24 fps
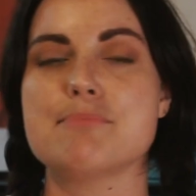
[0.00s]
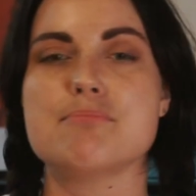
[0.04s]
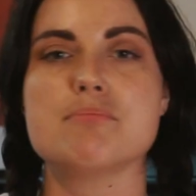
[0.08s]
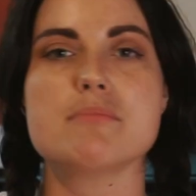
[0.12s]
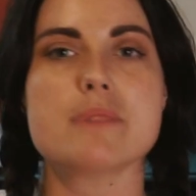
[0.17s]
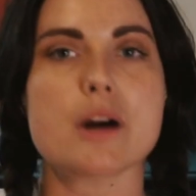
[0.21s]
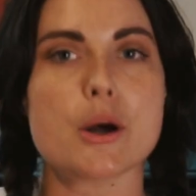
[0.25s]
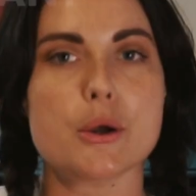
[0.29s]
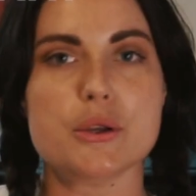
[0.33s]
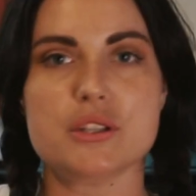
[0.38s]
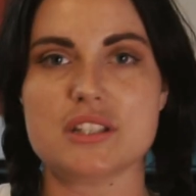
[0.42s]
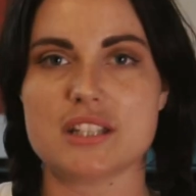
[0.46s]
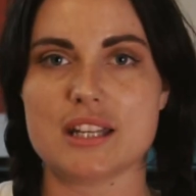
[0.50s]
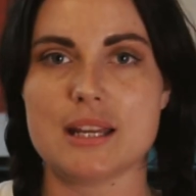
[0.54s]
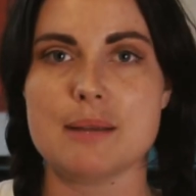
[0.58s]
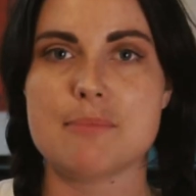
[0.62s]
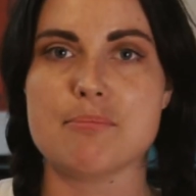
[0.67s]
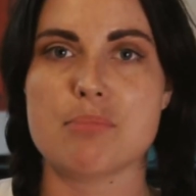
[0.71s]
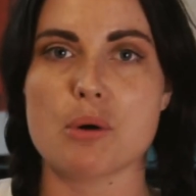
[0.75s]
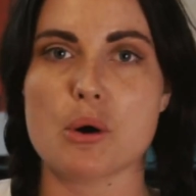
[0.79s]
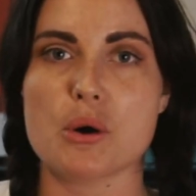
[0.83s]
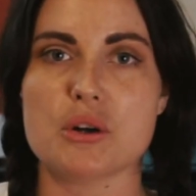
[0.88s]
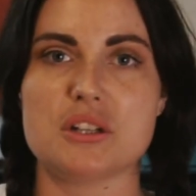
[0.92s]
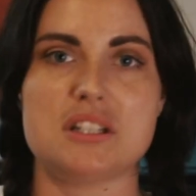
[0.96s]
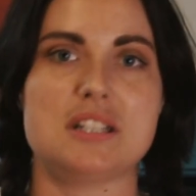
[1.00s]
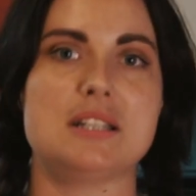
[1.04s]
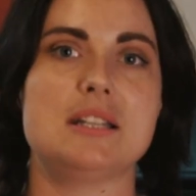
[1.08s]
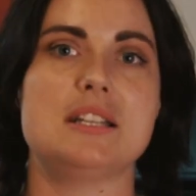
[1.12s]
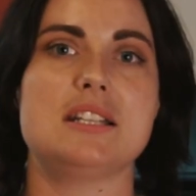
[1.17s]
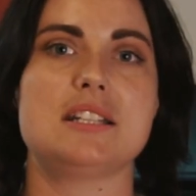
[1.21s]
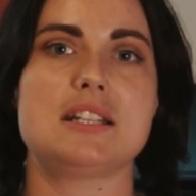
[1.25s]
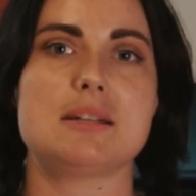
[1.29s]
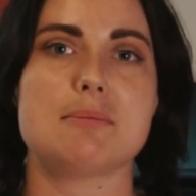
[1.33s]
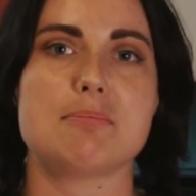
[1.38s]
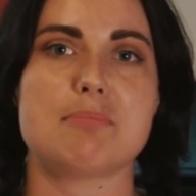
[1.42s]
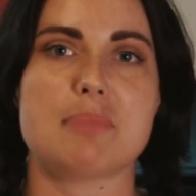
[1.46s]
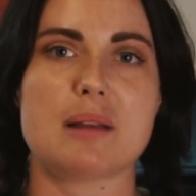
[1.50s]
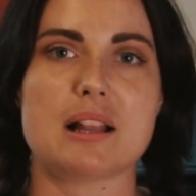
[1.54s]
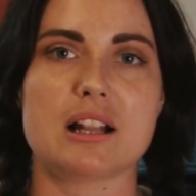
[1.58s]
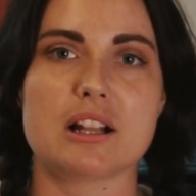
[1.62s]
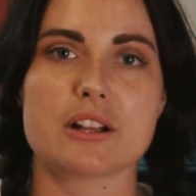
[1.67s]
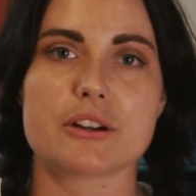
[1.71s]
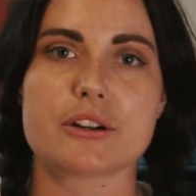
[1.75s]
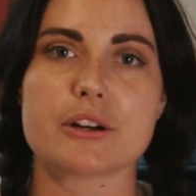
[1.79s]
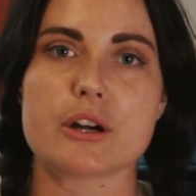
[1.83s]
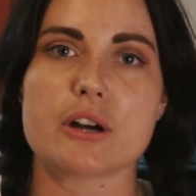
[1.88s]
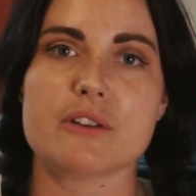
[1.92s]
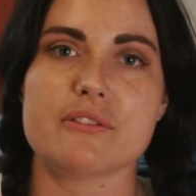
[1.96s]
most important
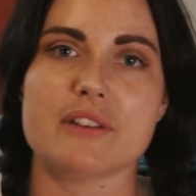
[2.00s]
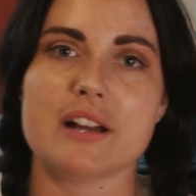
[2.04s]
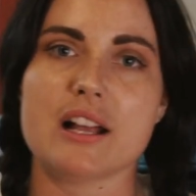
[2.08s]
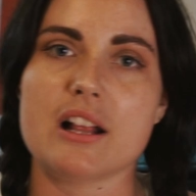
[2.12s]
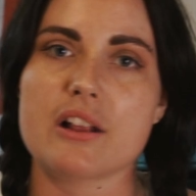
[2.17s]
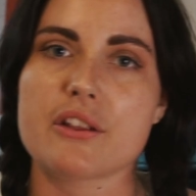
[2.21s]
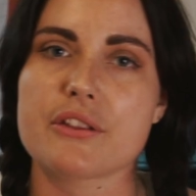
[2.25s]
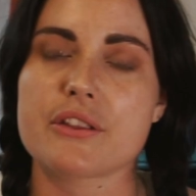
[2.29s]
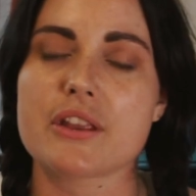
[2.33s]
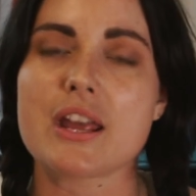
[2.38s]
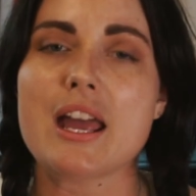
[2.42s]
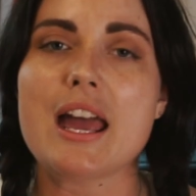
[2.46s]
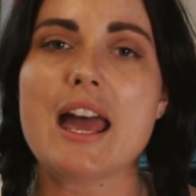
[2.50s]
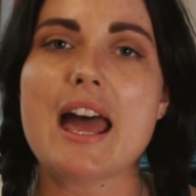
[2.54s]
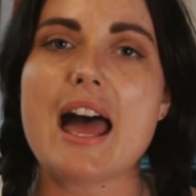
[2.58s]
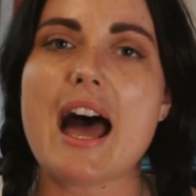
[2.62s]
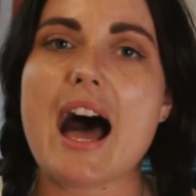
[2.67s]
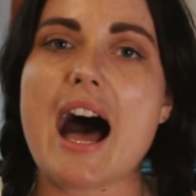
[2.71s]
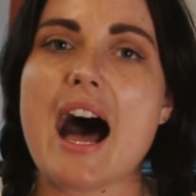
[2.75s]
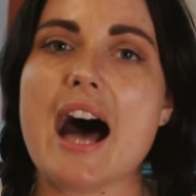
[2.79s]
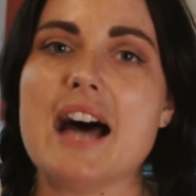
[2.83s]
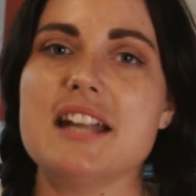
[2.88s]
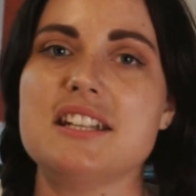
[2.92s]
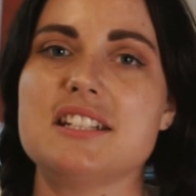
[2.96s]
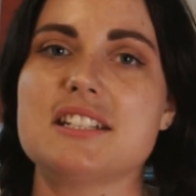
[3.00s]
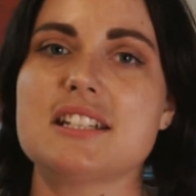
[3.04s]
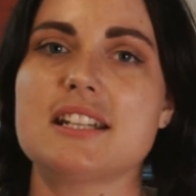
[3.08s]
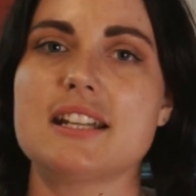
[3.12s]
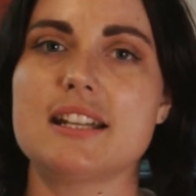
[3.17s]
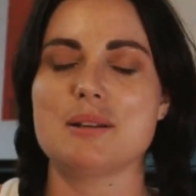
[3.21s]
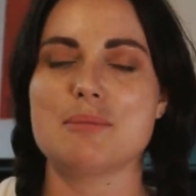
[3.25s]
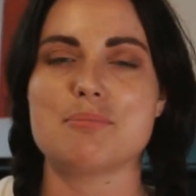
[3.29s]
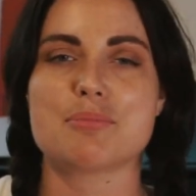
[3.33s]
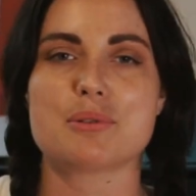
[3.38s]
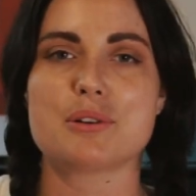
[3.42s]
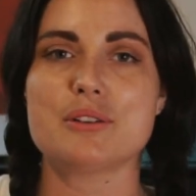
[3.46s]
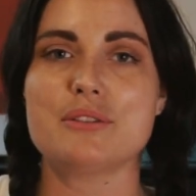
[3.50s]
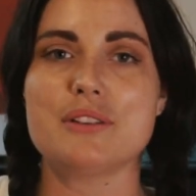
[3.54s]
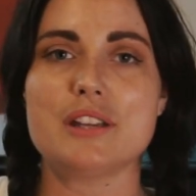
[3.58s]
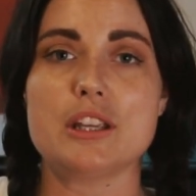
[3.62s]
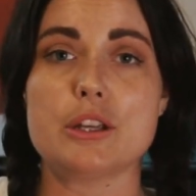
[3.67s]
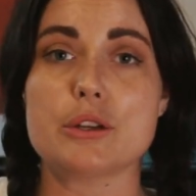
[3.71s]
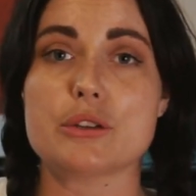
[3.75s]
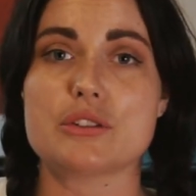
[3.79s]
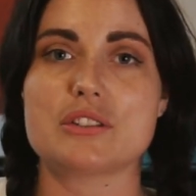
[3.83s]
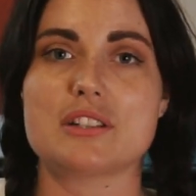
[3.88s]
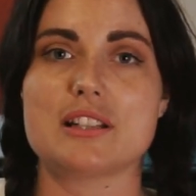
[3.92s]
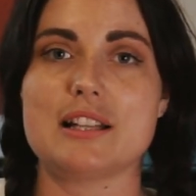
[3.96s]
pillar of health, and improving
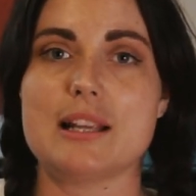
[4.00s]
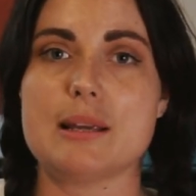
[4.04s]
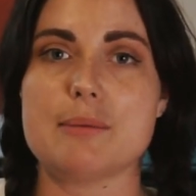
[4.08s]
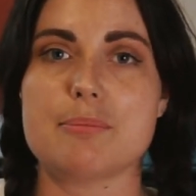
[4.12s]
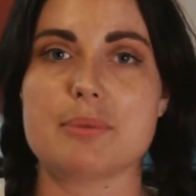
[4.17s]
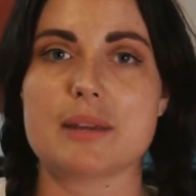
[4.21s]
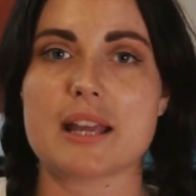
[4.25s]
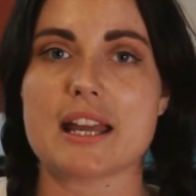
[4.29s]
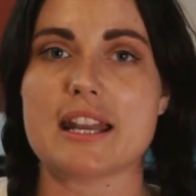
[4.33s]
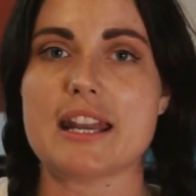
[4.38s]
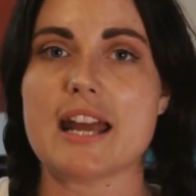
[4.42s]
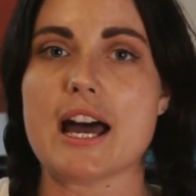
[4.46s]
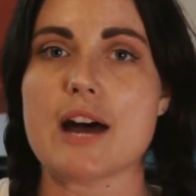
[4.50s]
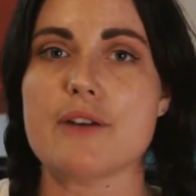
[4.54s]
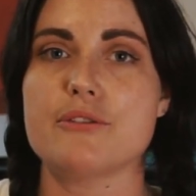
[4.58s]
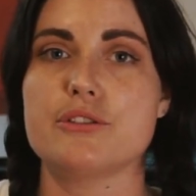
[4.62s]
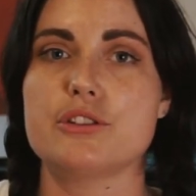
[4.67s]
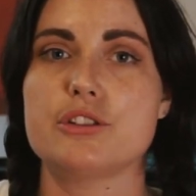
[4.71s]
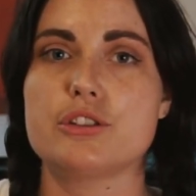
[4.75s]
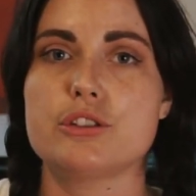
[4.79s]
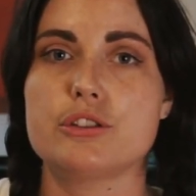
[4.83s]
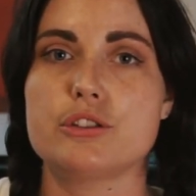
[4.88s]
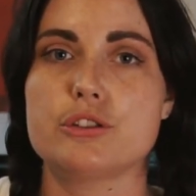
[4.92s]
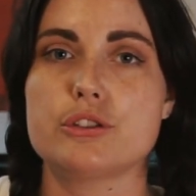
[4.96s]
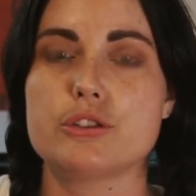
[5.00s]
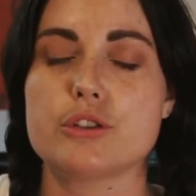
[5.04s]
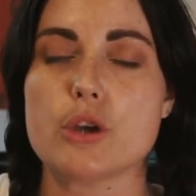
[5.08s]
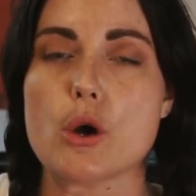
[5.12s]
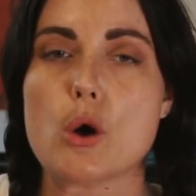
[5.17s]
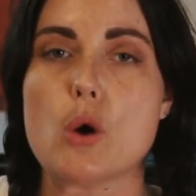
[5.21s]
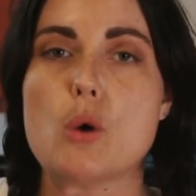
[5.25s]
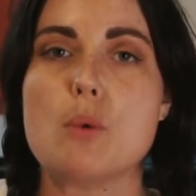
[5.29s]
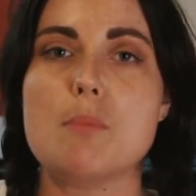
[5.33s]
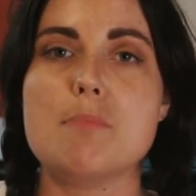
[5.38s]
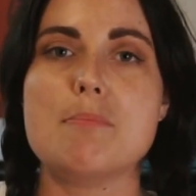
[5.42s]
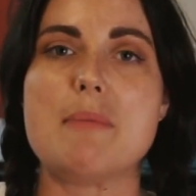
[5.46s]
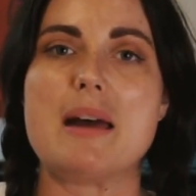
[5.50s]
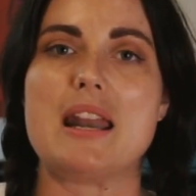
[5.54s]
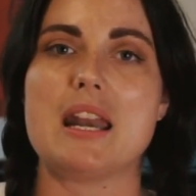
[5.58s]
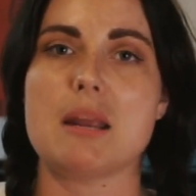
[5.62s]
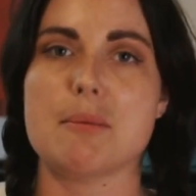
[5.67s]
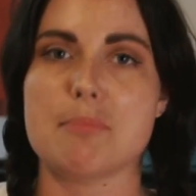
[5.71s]
your sleep can have so many